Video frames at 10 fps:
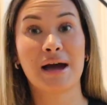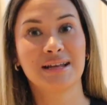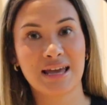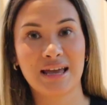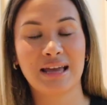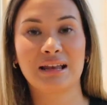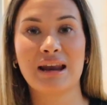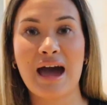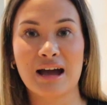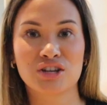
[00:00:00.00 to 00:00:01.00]
by taking
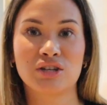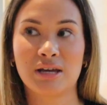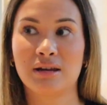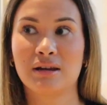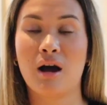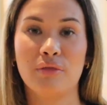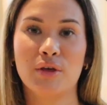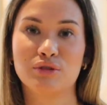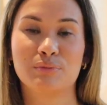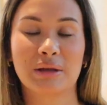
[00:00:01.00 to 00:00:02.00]
action on
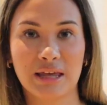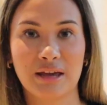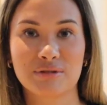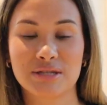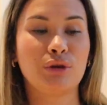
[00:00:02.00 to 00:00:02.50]
those beliefs.